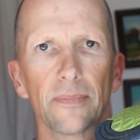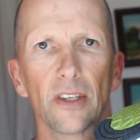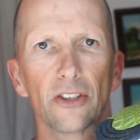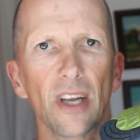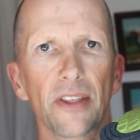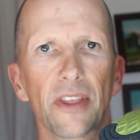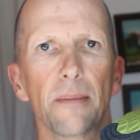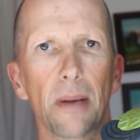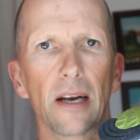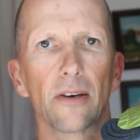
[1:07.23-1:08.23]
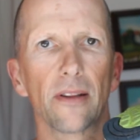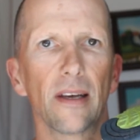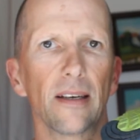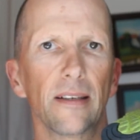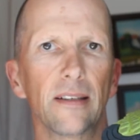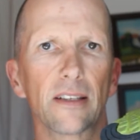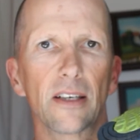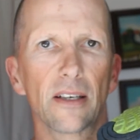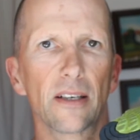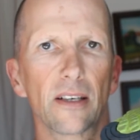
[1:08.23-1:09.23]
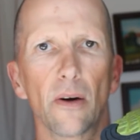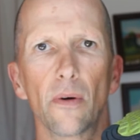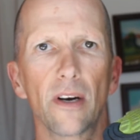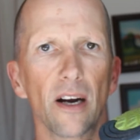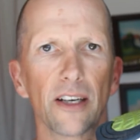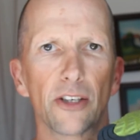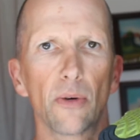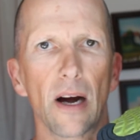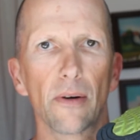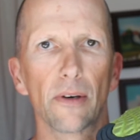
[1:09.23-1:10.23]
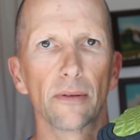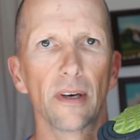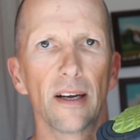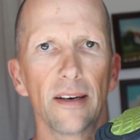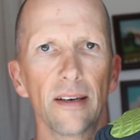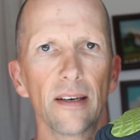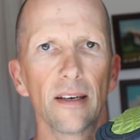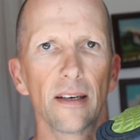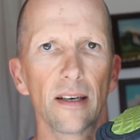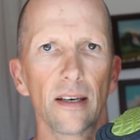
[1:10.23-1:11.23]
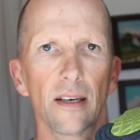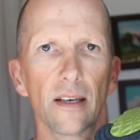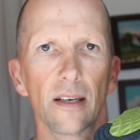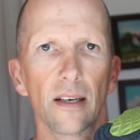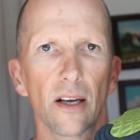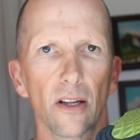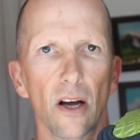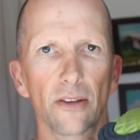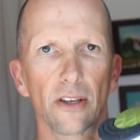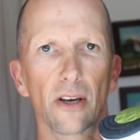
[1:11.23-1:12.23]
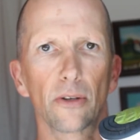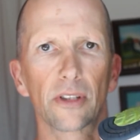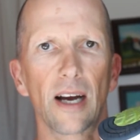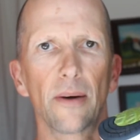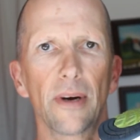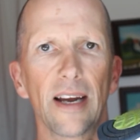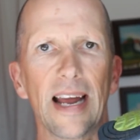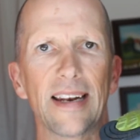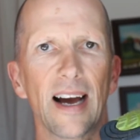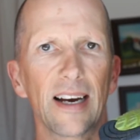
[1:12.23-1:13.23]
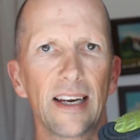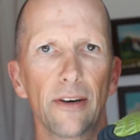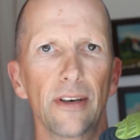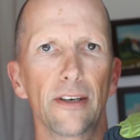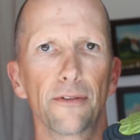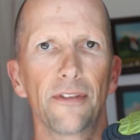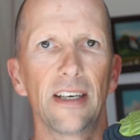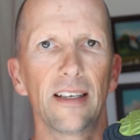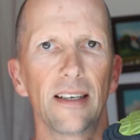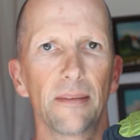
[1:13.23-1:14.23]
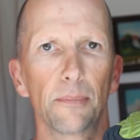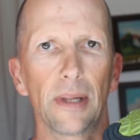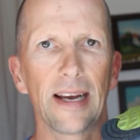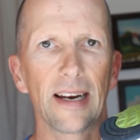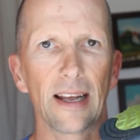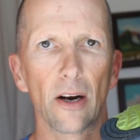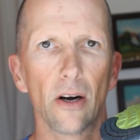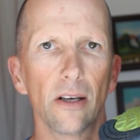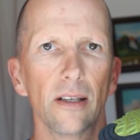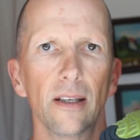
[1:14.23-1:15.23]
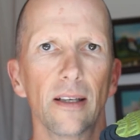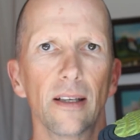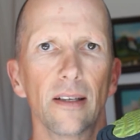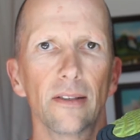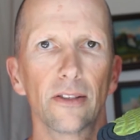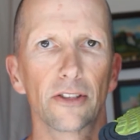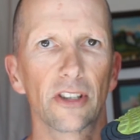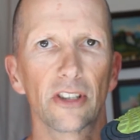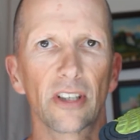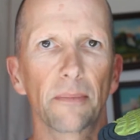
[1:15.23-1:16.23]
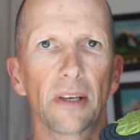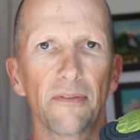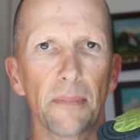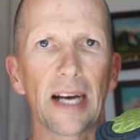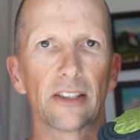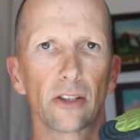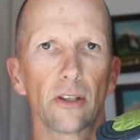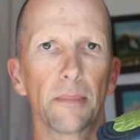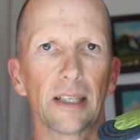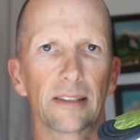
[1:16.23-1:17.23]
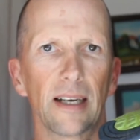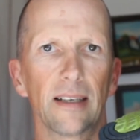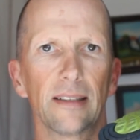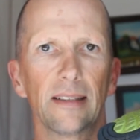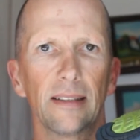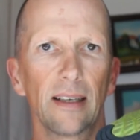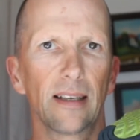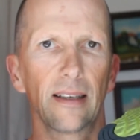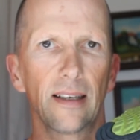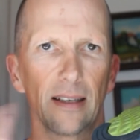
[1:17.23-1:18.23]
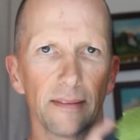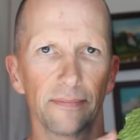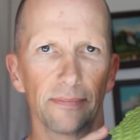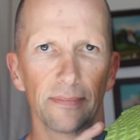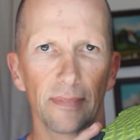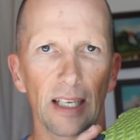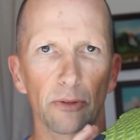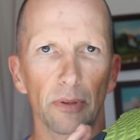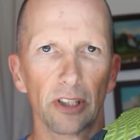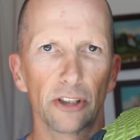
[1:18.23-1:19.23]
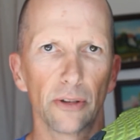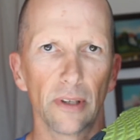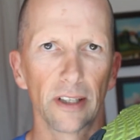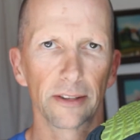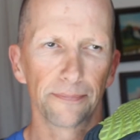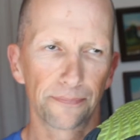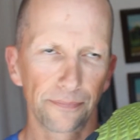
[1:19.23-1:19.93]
There's nothing better than going on a 2-hour run along the coast highway and not hearing your feet plant at all. There's just something magical about that, and that's what this shoe does.